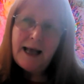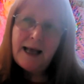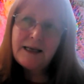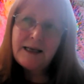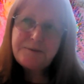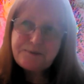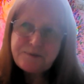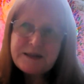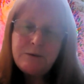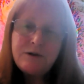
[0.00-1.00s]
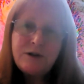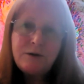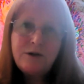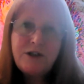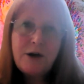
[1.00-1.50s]
And it was
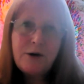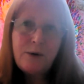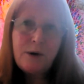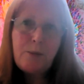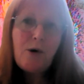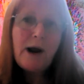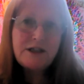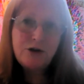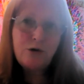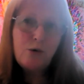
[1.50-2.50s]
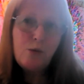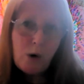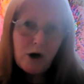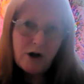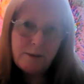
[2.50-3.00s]
also a practical
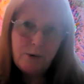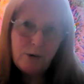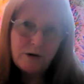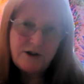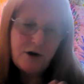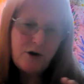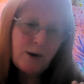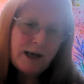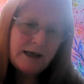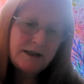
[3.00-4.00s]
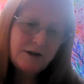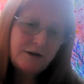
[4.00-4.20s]
workbook. So you had